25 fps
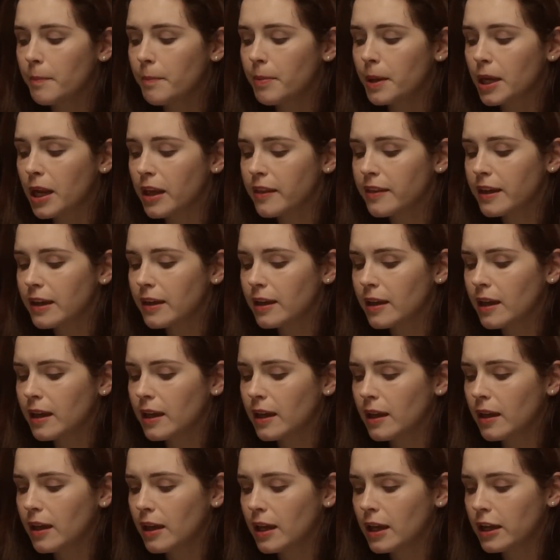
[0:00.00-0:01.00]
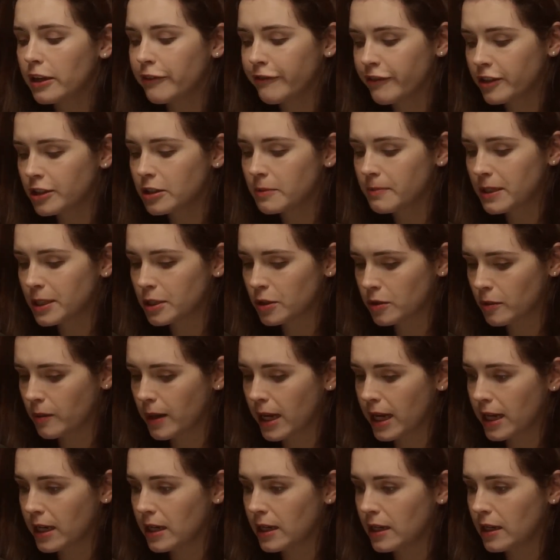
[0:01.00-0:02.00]
But I think in a fundamental
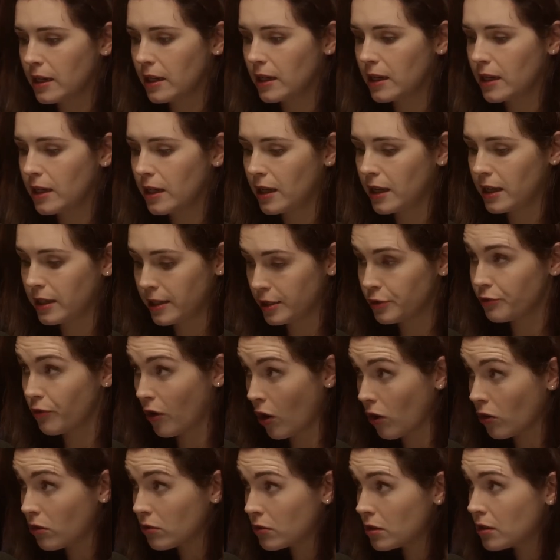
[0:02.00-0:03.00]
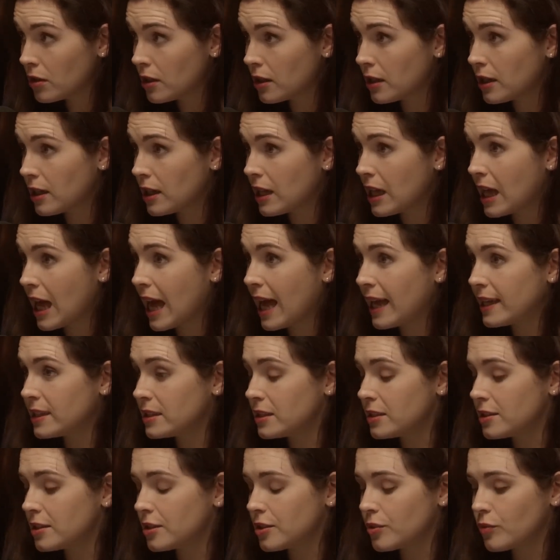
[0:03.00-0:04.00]
way, it is wrong.
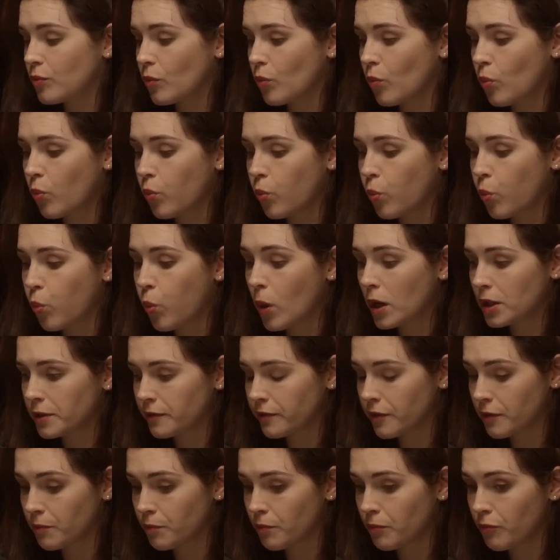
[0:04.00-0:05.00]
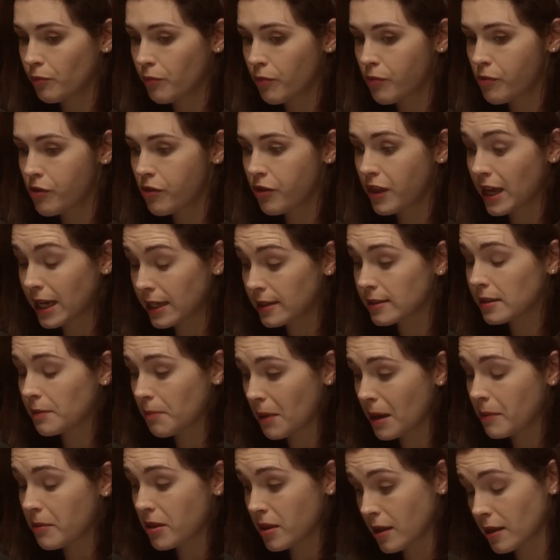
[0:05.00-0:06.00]
And one of the things that
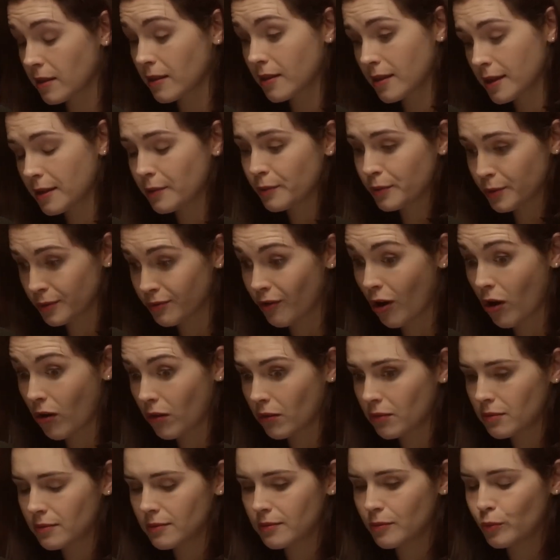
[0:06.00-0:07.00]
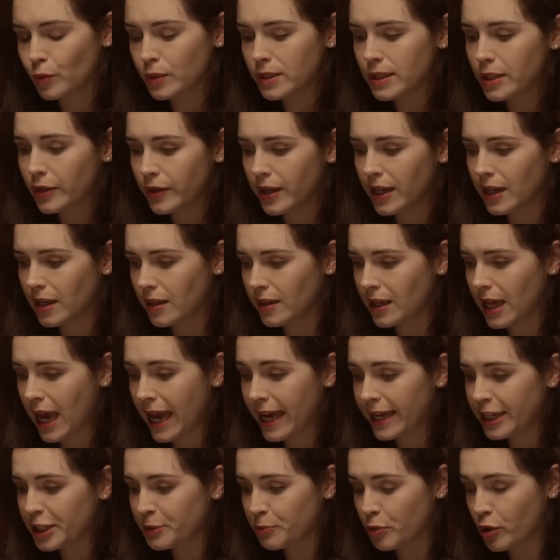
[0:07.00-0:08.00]
made me think that it was wrong was looking at the
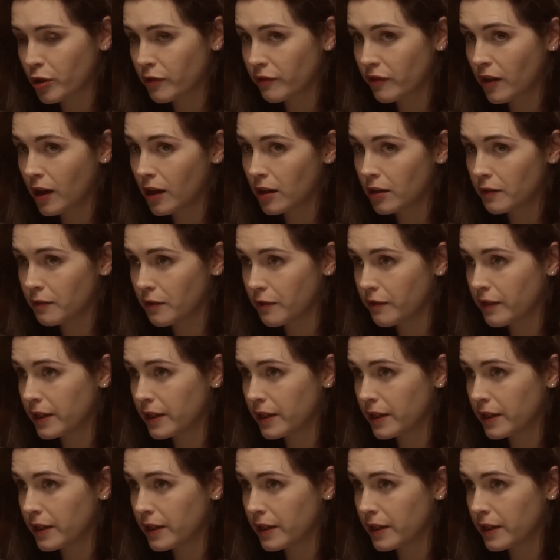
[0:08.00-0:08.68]
age profile of the